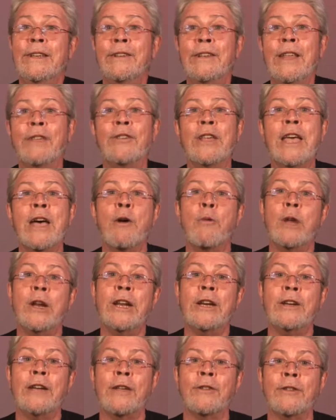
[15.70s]
let's see how well
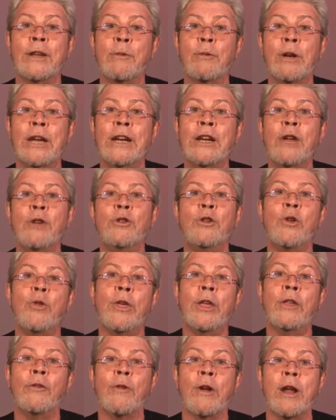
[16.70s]
he does it. Well, I don't do
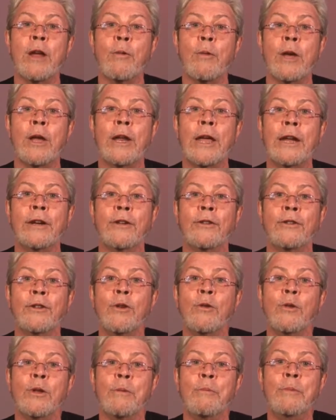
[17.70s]
things very well, I just
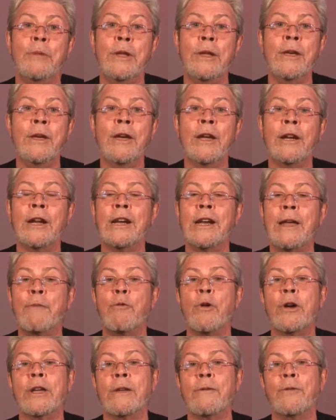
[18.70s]
do them. And I
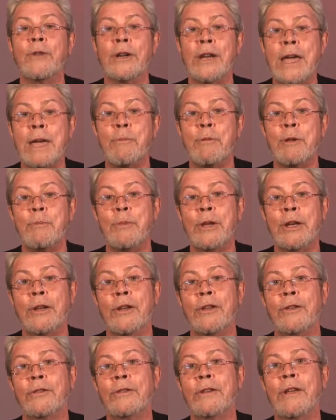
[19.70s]
love working for laymen
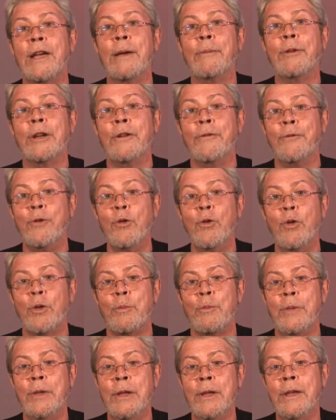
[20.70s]
because I'm going to fool
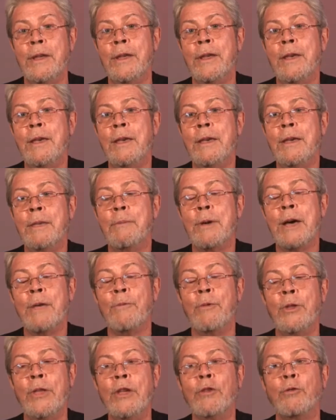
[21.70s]
them.
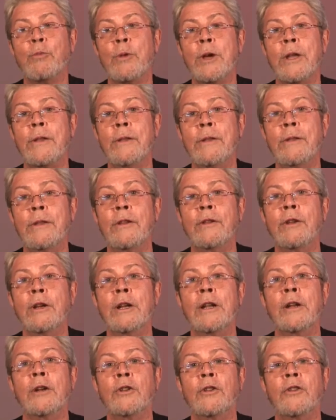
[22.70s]
But with this one, there's a
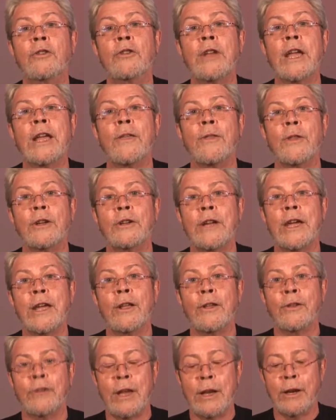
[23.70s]
little sting in the
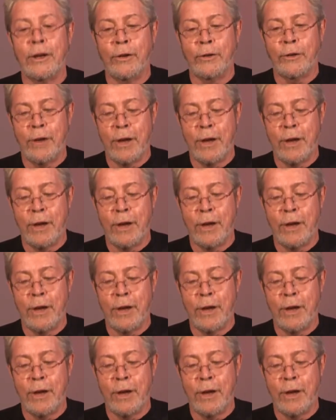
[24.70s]
tail. So I'm going to